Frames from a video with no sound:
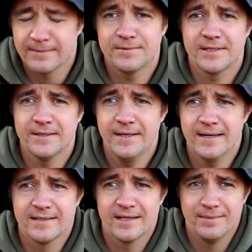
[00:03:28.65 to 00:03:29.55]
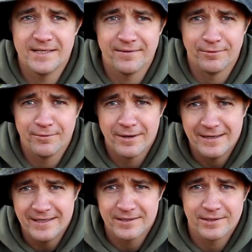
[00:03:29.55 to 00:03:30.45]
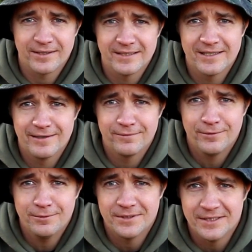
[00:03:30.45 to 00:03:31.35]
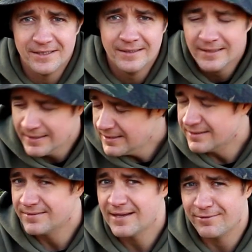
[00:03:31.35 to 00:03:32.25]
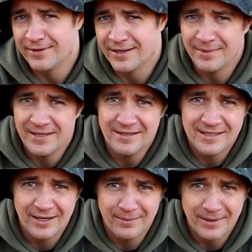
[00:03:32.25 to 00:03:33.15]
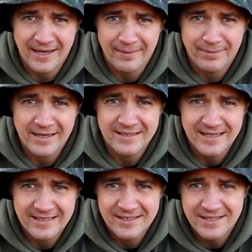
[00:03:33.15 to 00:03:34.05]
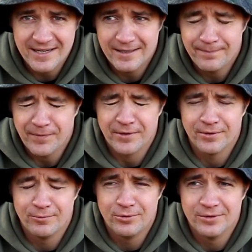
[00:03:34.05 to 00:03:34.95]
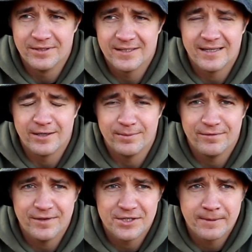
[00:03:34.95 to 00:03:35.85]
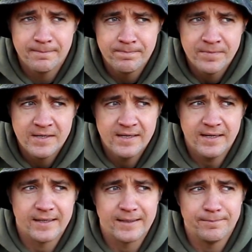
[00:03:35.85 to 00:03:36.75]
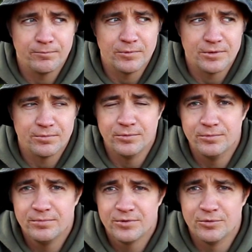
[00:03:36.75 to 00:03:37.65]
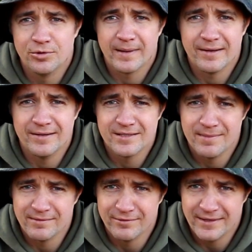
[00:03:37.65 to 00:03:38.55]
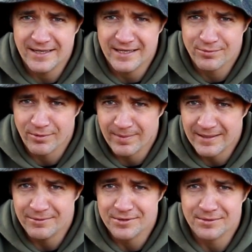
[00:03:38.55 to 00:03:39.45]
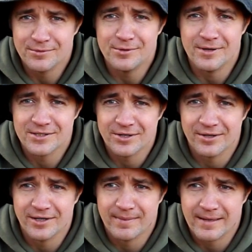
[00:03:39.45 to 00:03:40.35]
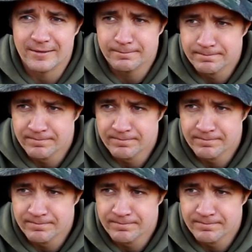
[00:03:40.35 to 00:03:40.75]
So yeah, it's going to be something really exciting to look forward to. I'm definitely going to be using it on my campaigns next year and on the waters that I'll be fishing, which we'll talk about in some other videos probably, which I'm quite excited about.